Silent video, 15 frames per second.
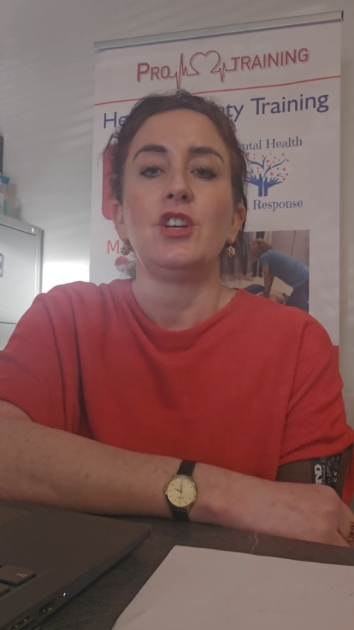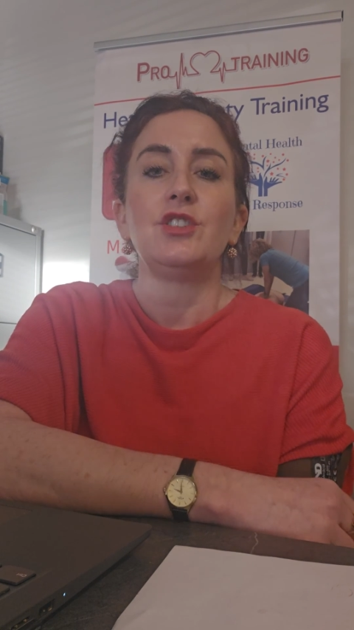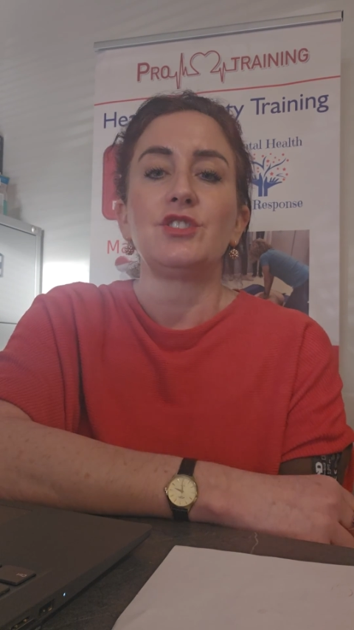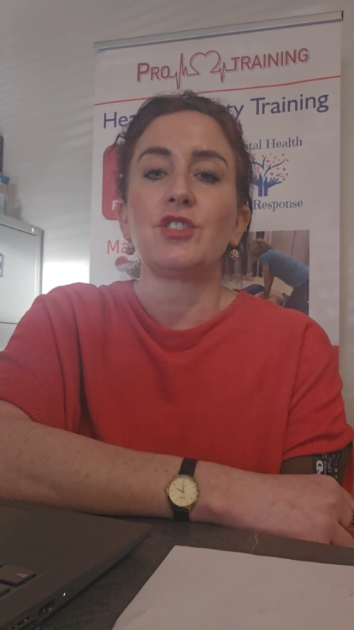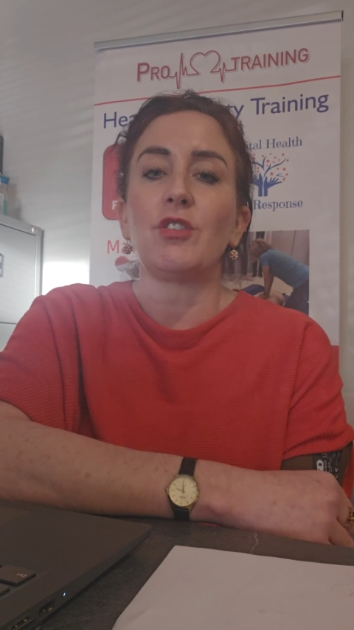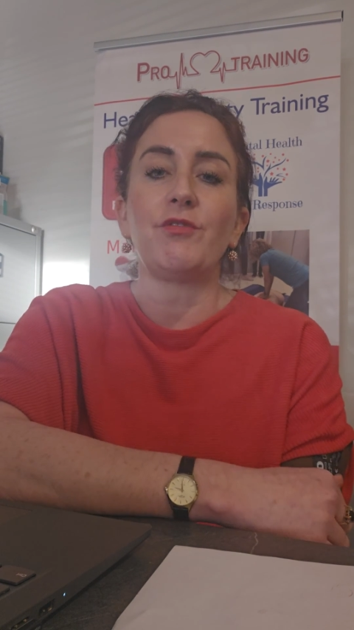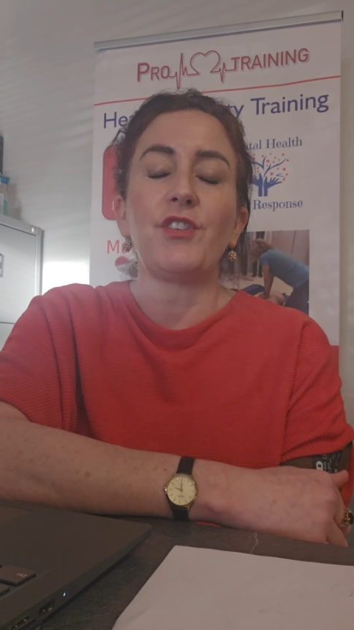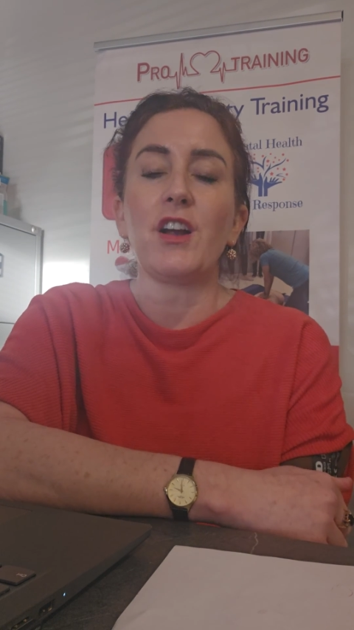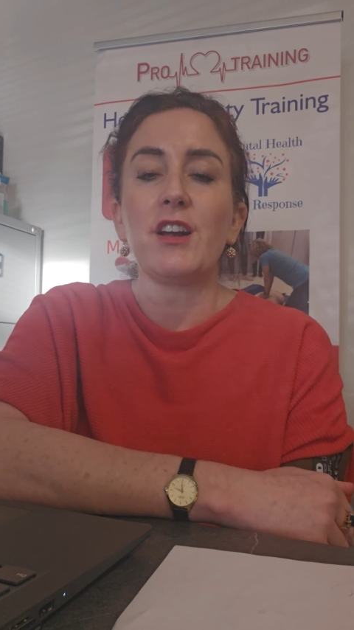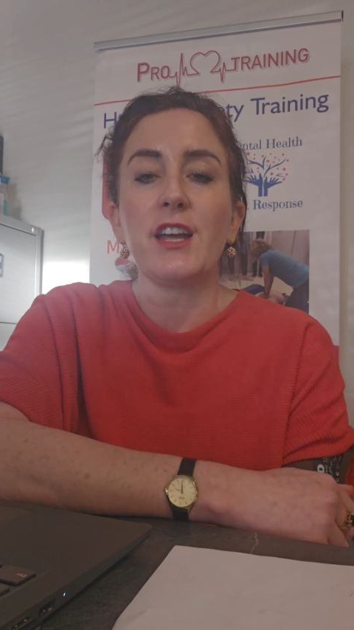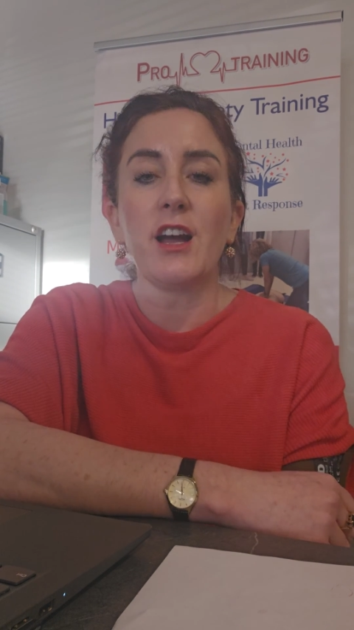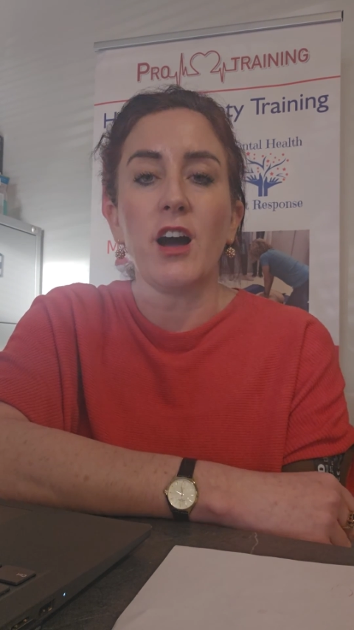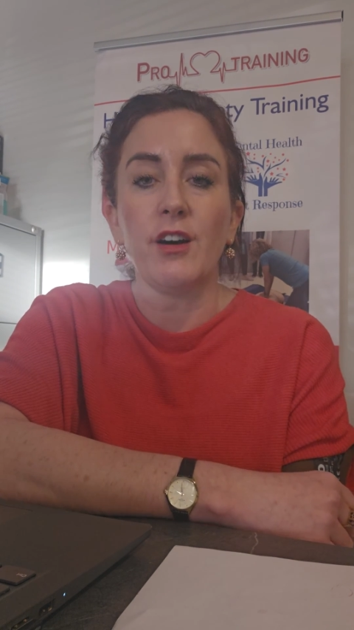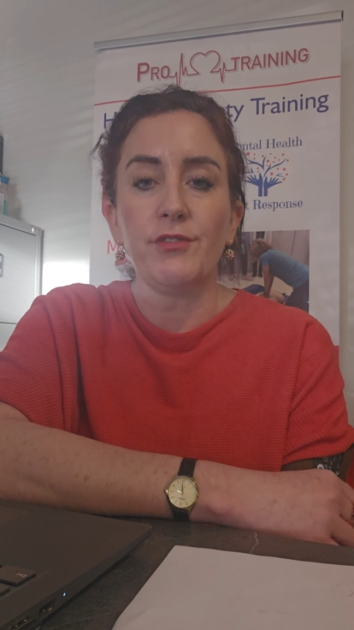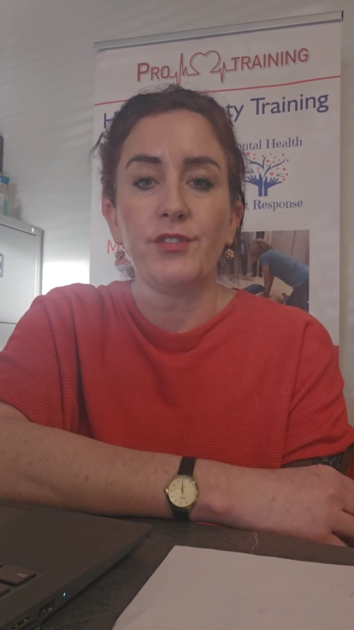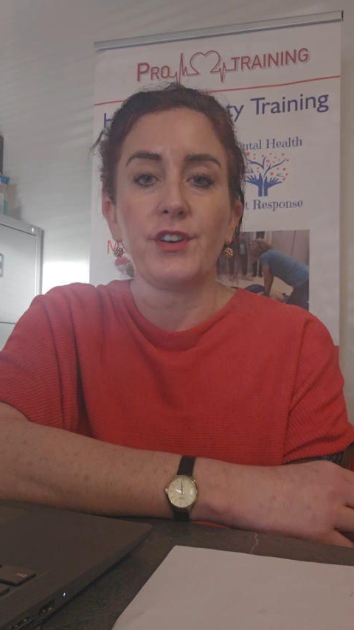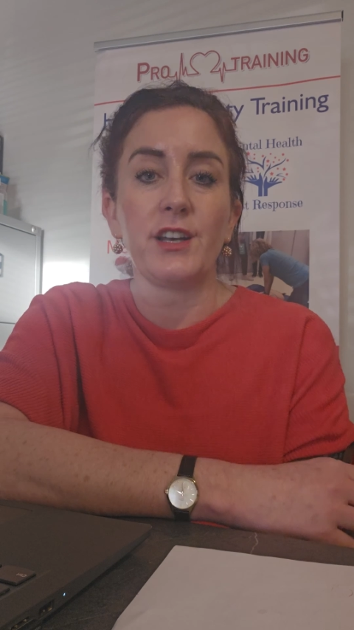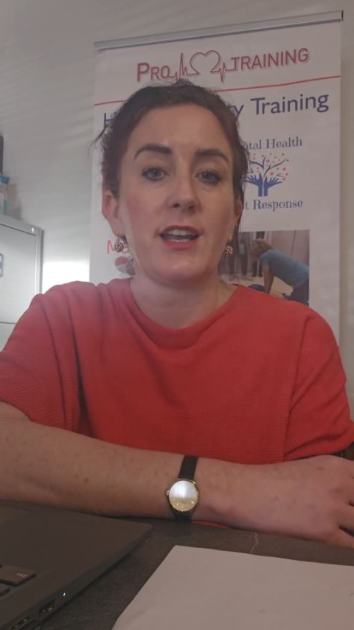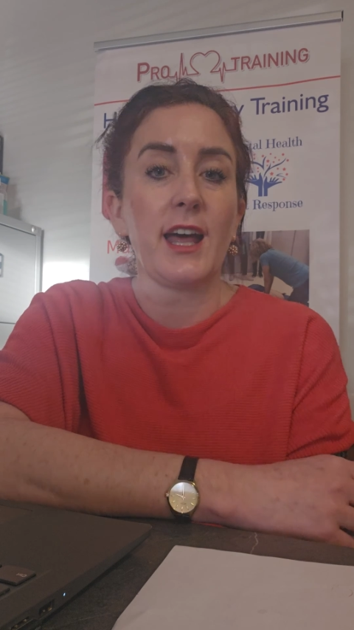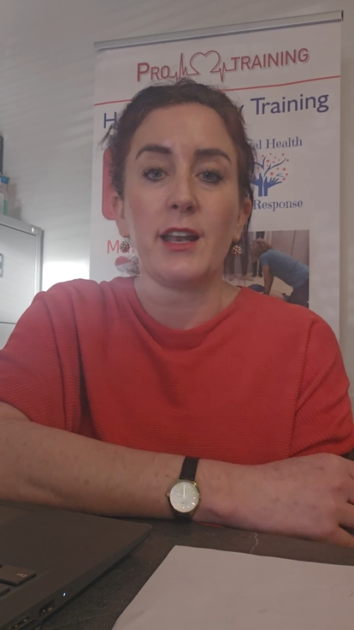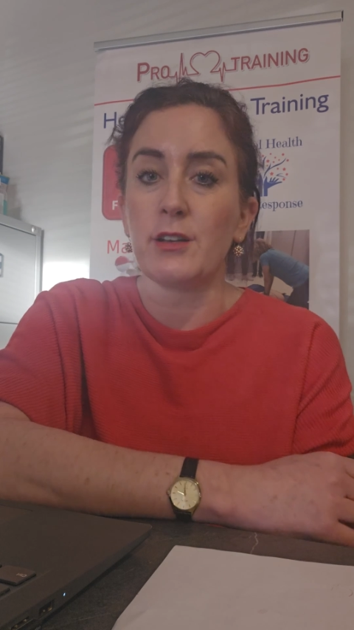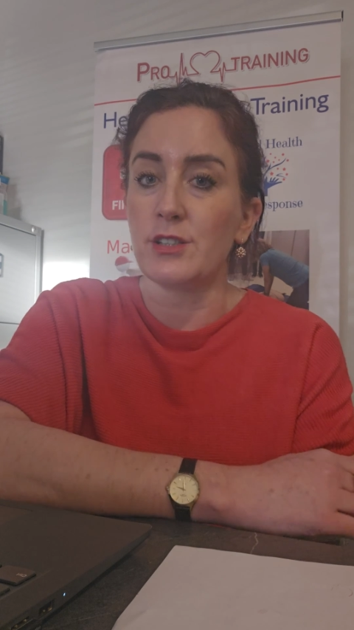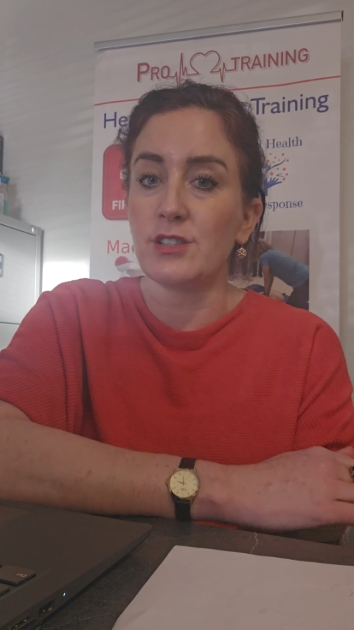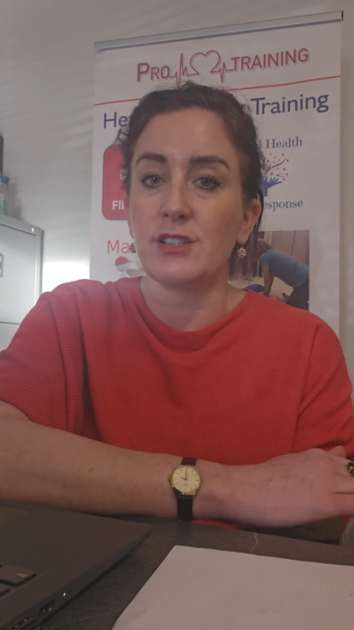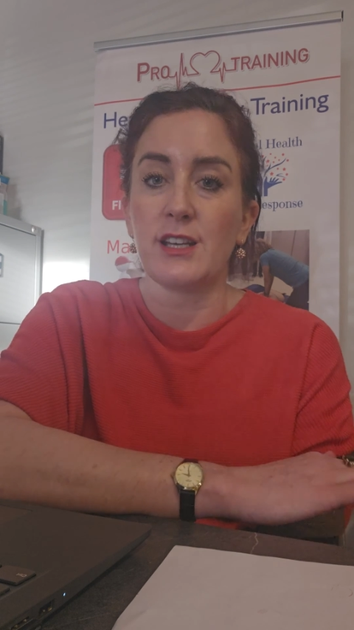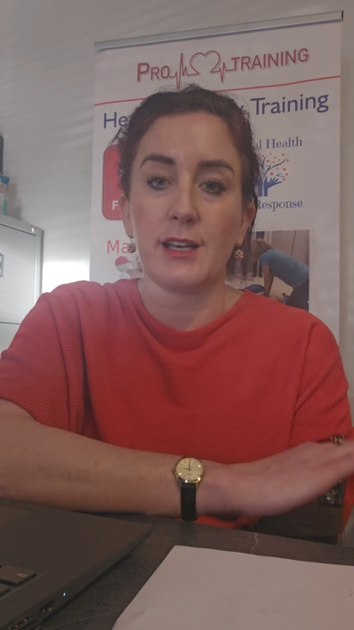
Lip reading: So very often, and